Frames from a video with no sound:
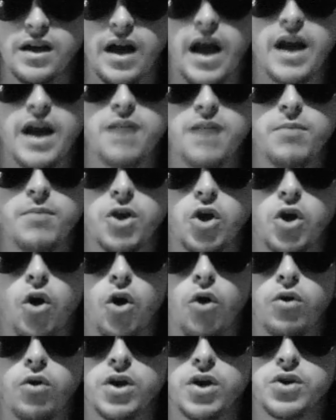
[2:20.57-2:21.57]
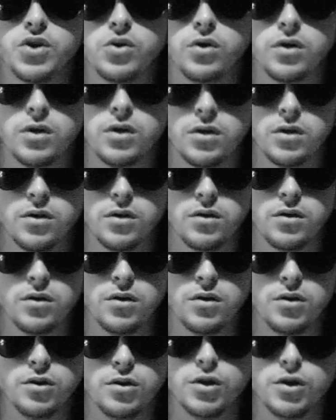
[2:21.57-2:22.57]
I am a corridor,
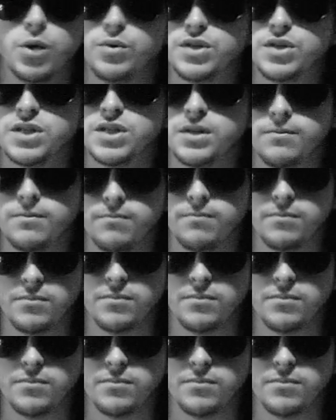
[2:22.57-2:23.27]
lonesome,